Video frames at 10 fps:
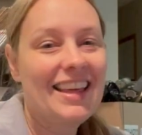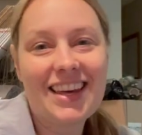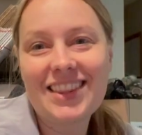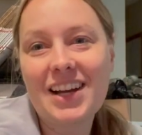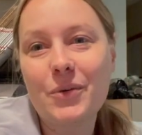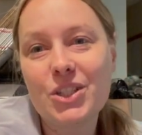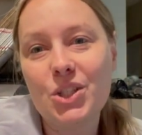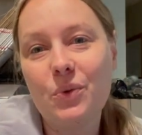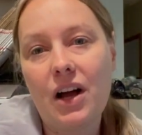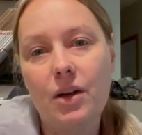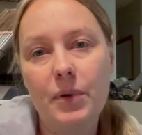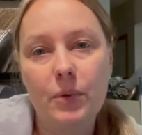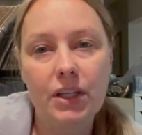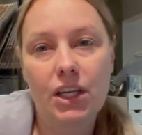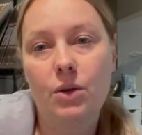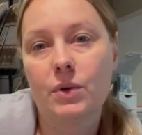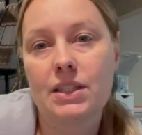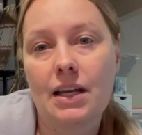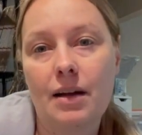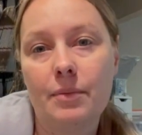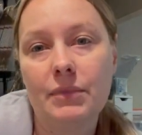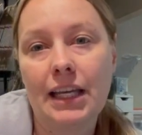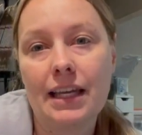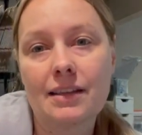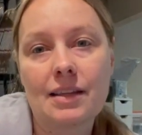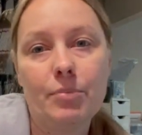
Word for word: thought that I would do well. It'd be really cute with some leggings and